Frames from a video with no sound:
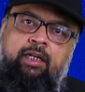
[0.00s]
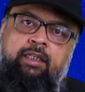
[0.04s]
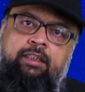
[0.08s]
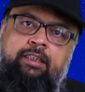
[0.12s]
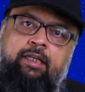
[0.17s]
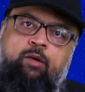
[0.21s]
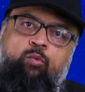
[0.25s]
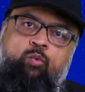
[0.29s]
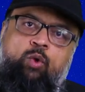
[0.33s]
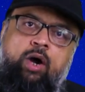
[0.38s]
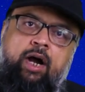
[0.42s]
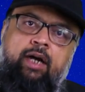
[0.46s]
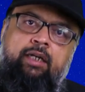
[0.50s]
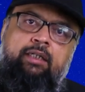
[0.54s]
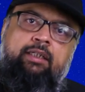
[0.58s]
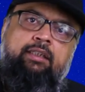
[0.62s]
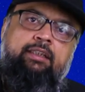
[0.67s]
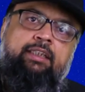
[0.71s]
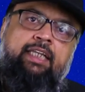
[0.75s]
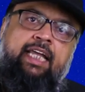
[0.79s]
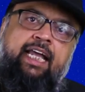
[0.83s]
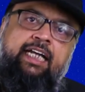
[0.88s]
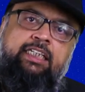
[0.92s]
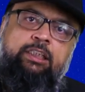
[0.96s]
They
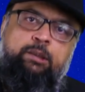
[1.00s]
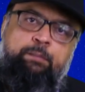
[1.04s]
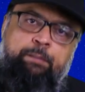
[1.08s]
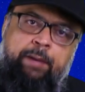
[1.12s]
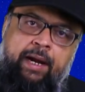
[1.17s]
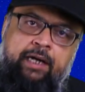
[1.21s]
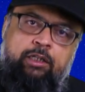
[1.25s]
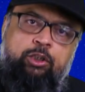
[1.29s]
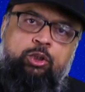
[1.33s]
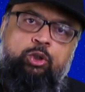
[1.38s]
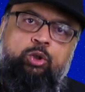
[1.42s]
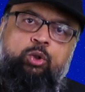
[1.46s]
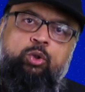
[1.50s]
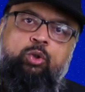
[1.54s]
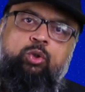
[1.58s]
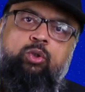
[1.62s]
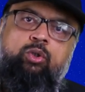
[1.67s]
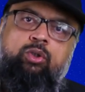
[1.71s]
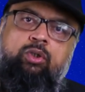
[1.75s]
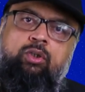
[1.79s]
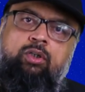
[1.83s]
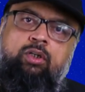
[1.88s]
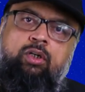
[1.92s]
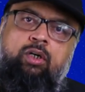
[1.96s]
want, they expect
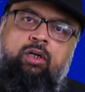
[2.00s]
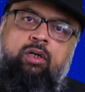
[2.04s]
you